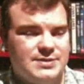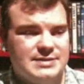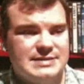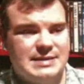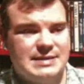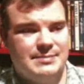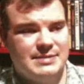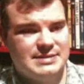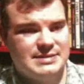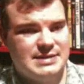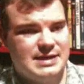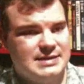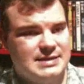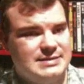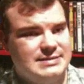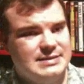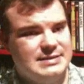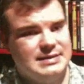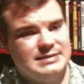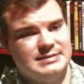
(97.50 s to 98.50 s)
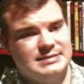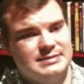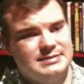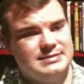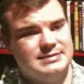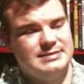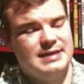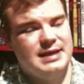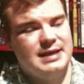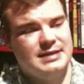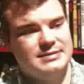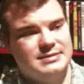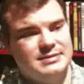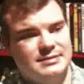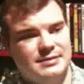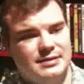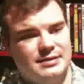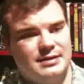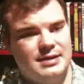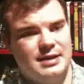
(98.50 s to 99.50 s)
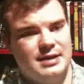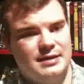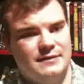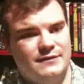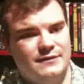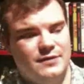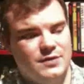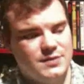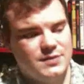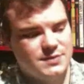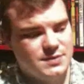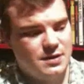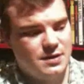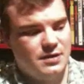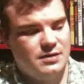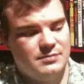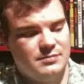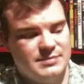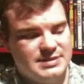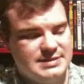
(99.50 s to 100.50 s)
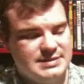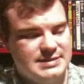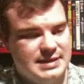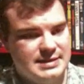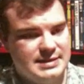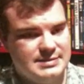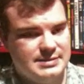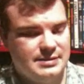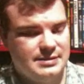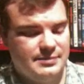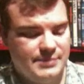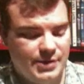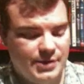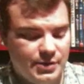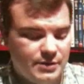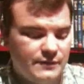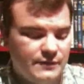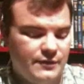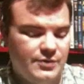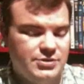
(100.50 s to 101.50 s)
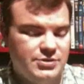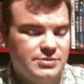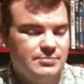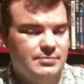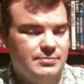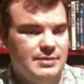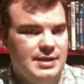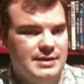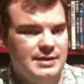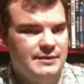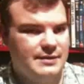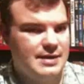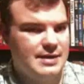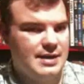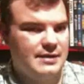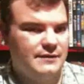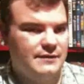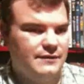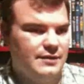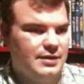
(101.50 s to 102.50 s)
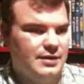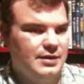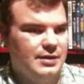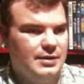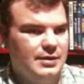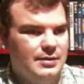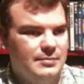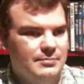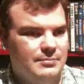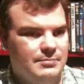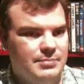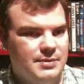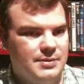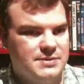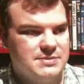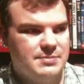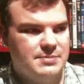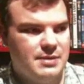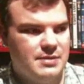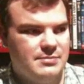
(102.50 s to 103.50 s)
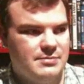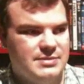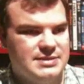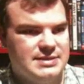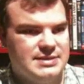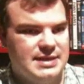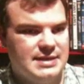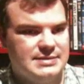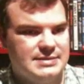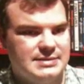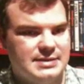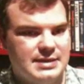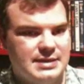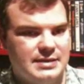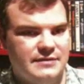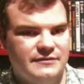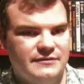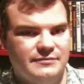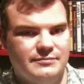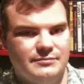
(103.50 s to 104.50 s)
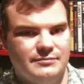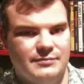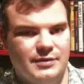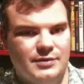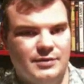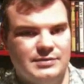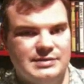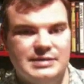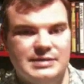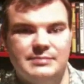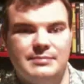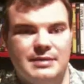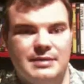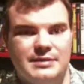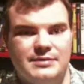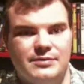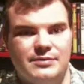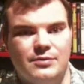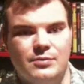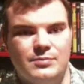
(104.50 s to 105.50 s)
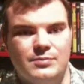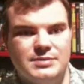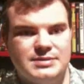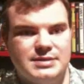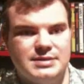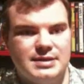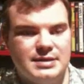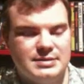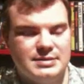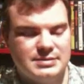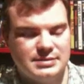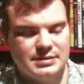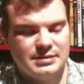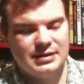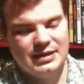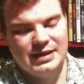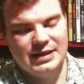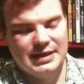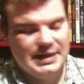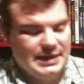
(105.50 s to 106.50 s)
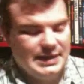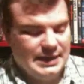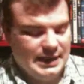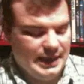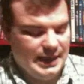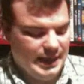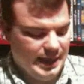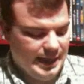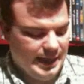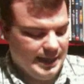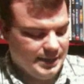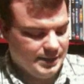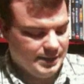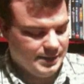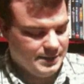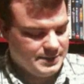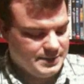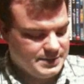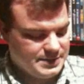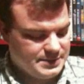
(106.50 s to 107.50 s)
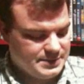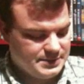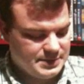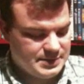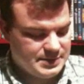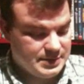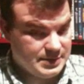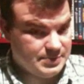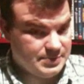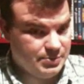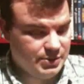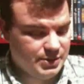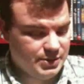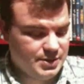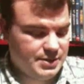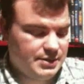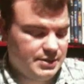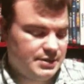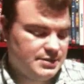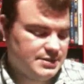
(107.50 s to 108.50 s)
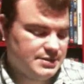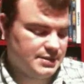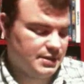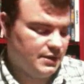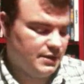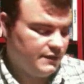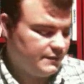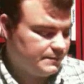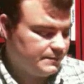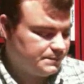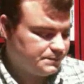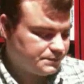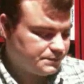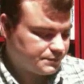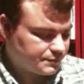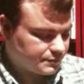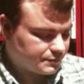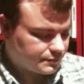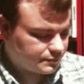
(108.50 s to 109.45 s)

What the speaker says: use the same exact sets and then kind of saw the mistakes the American version made and kind of built upon the mistakes and kind of didn't make their own mistakes. And I don't know, it's pretty good in itself.